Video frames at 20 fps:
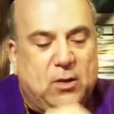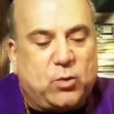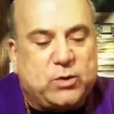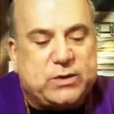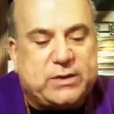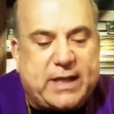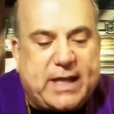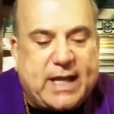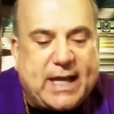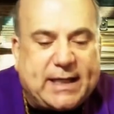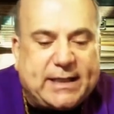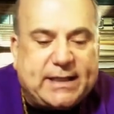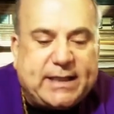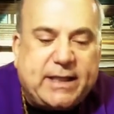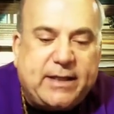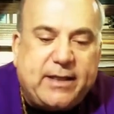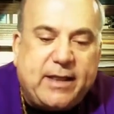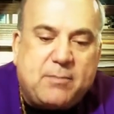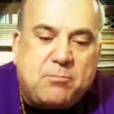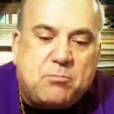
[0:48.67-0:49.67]
was the
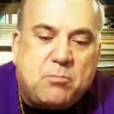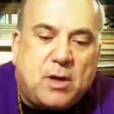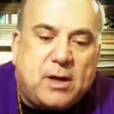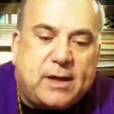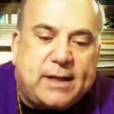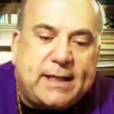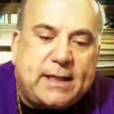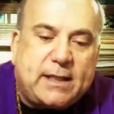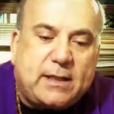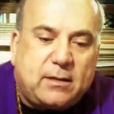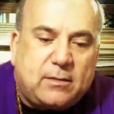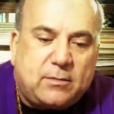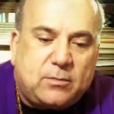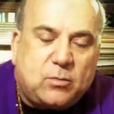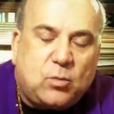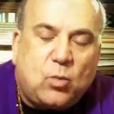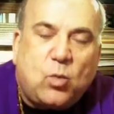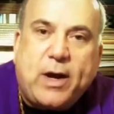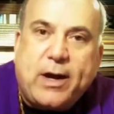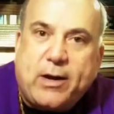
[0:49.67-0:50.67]
idea that money,
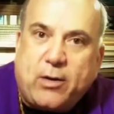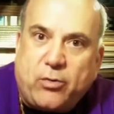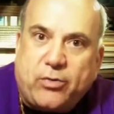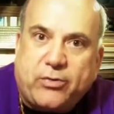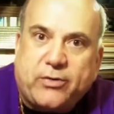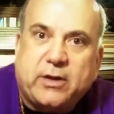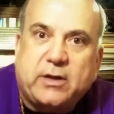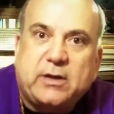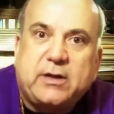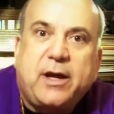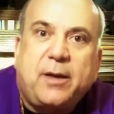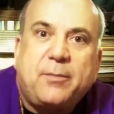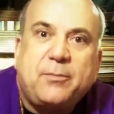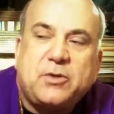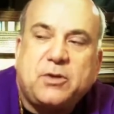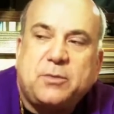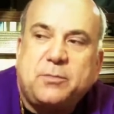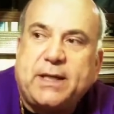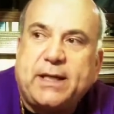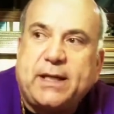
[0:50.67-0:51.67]
wealth, could
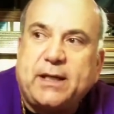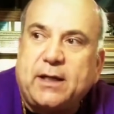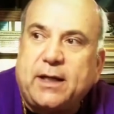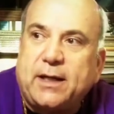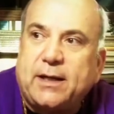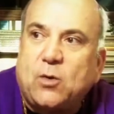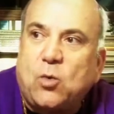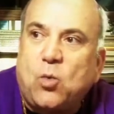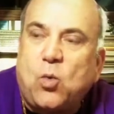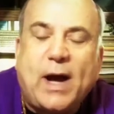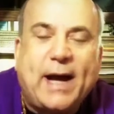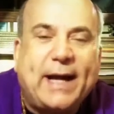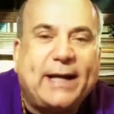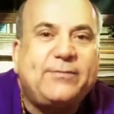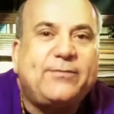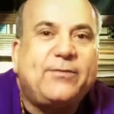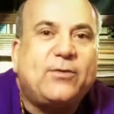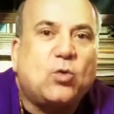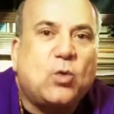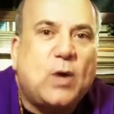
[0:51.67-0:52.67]
come to me in a
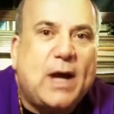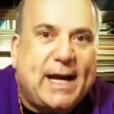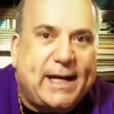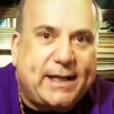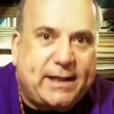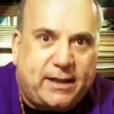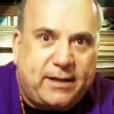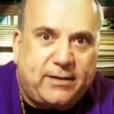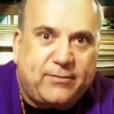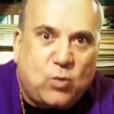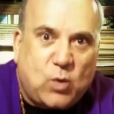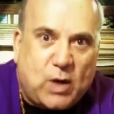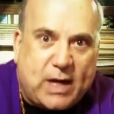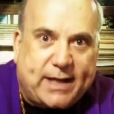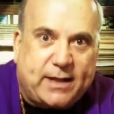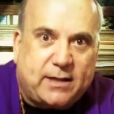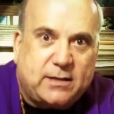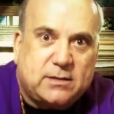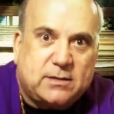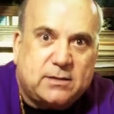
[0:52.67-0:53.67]
wide variety of
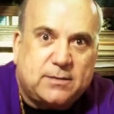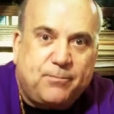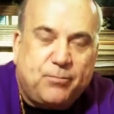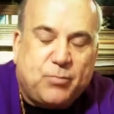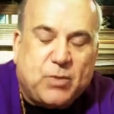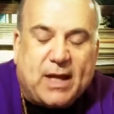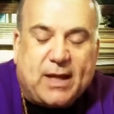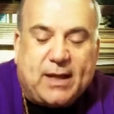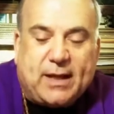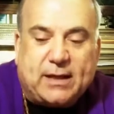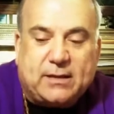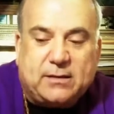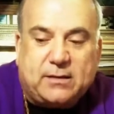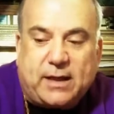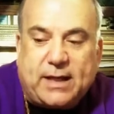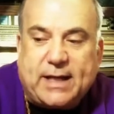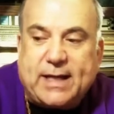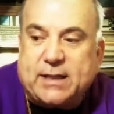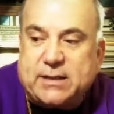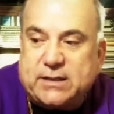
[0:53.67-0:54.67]
ways. And
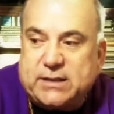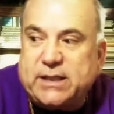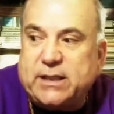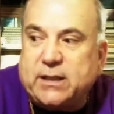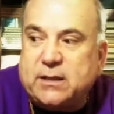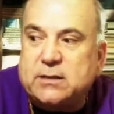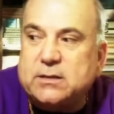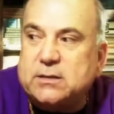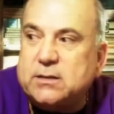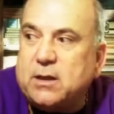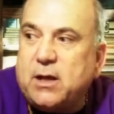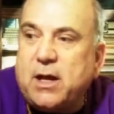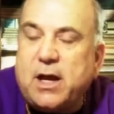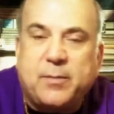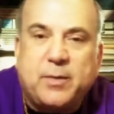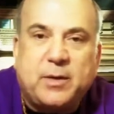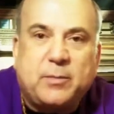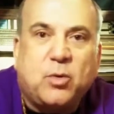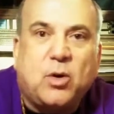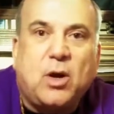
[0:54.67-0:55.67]
today I see this as a
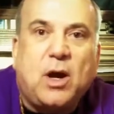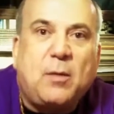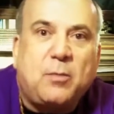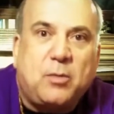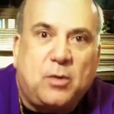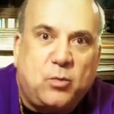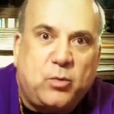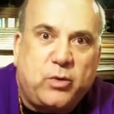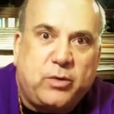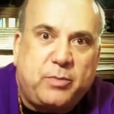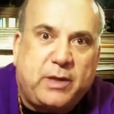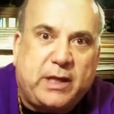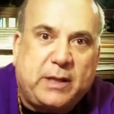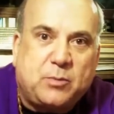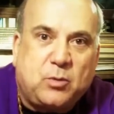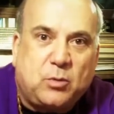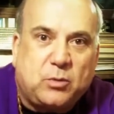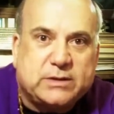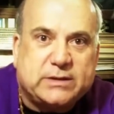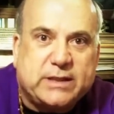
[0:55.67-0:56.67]
common problem with
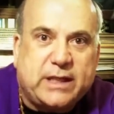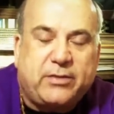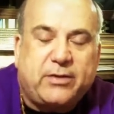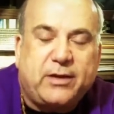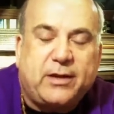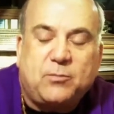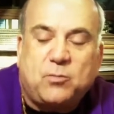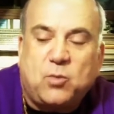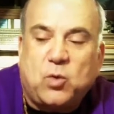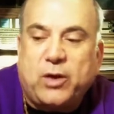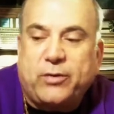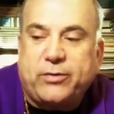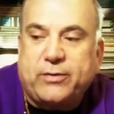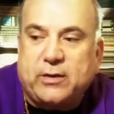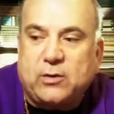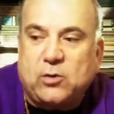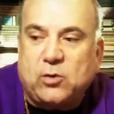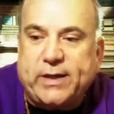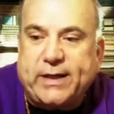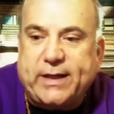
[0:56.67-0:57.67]
people because they think
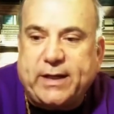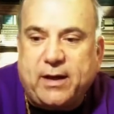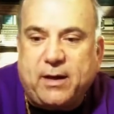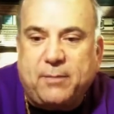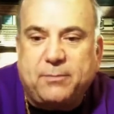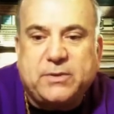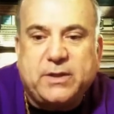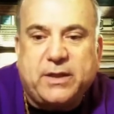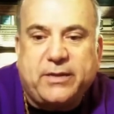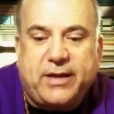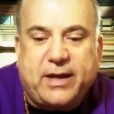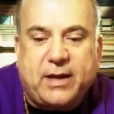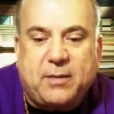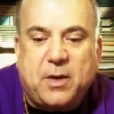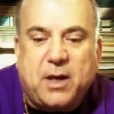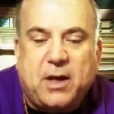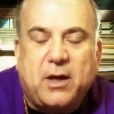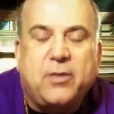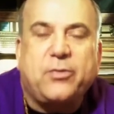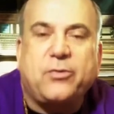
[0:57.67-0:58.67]
wealth can only come to
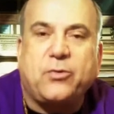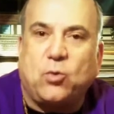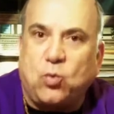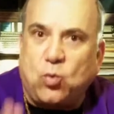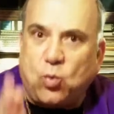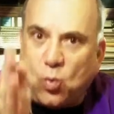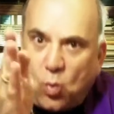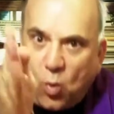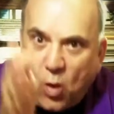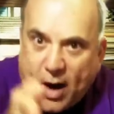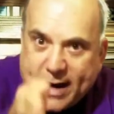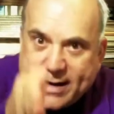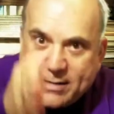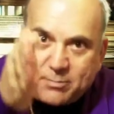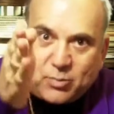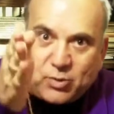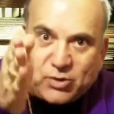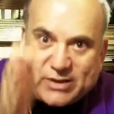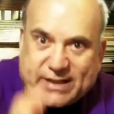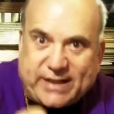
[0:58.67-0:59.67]
them through
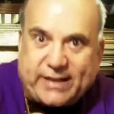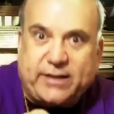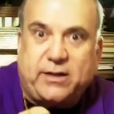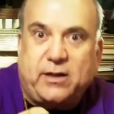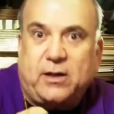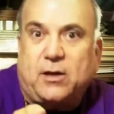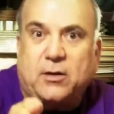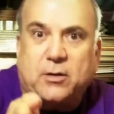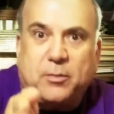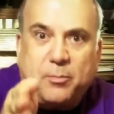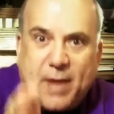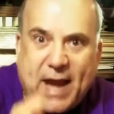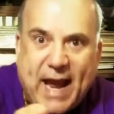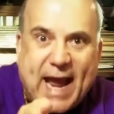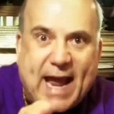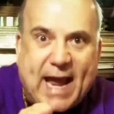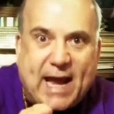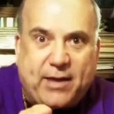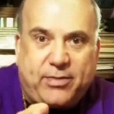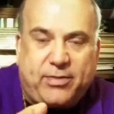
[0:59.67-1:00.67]
one particular
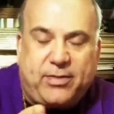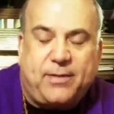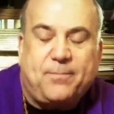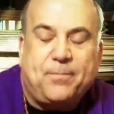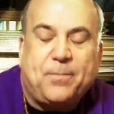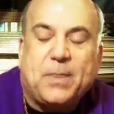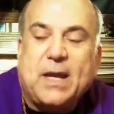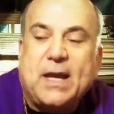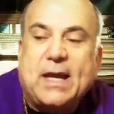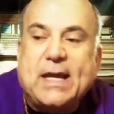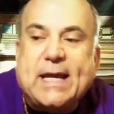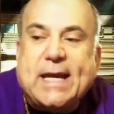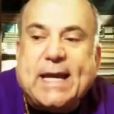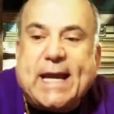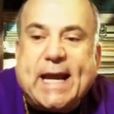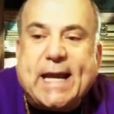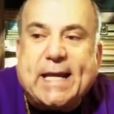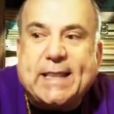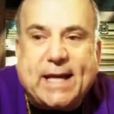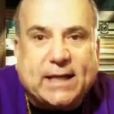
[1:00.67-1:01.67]
path.
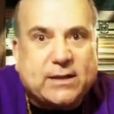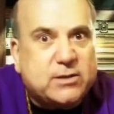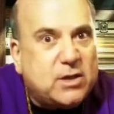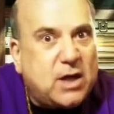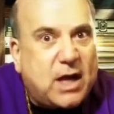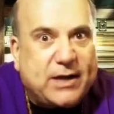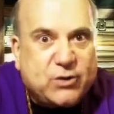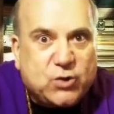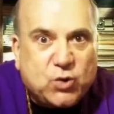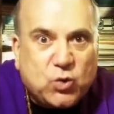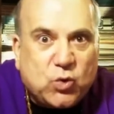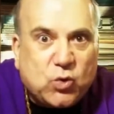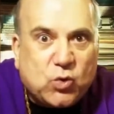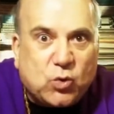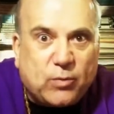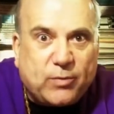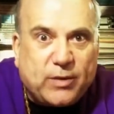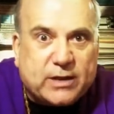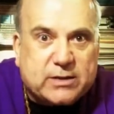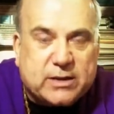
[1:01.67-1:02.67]
And that's not
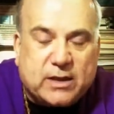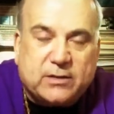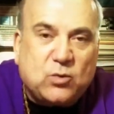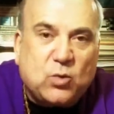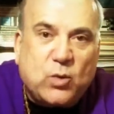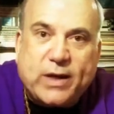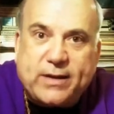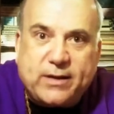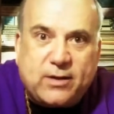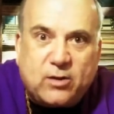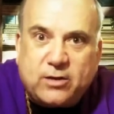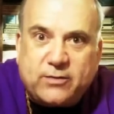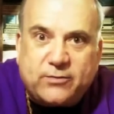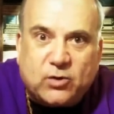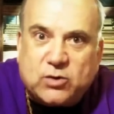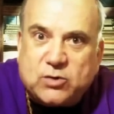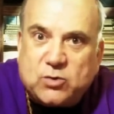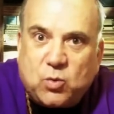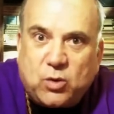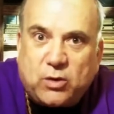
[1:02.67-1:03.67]
true. That's not the way the
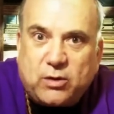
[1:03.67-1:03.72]
universe